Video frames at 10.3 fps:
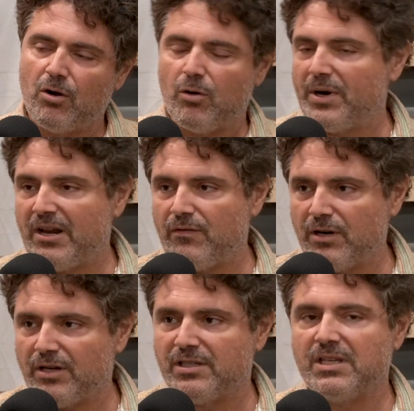or whatever,
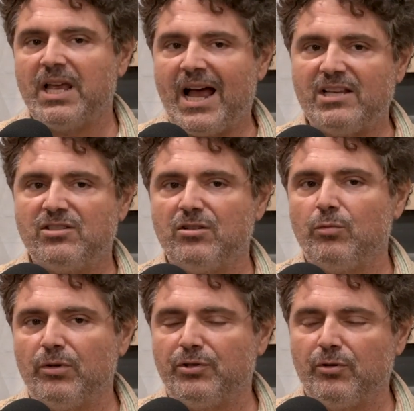because I still
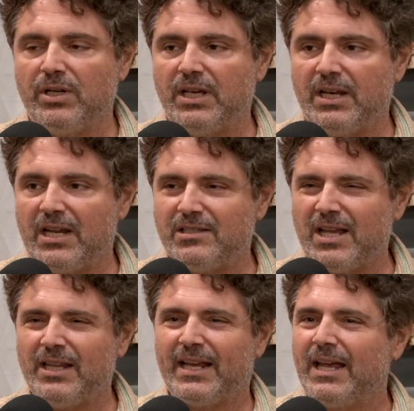will do it. And it's
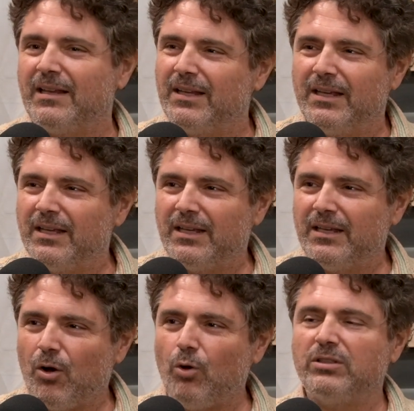not like I
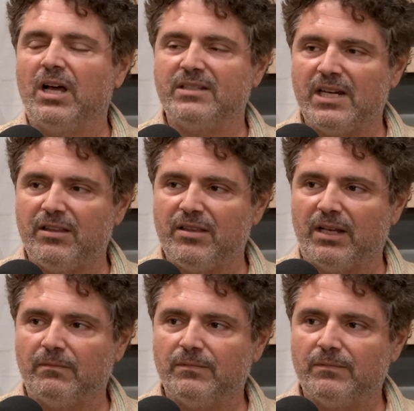hold on to anything.